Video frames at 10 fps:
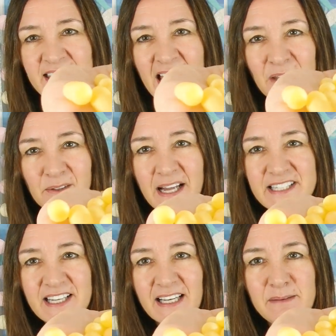they look
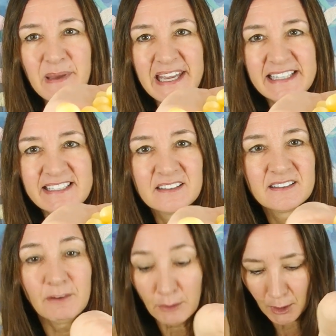like jelly beans.
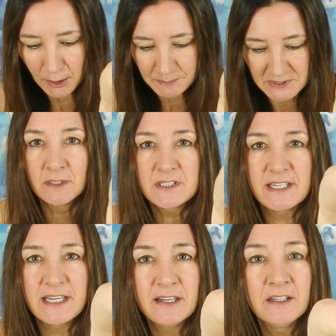Oops, see ya.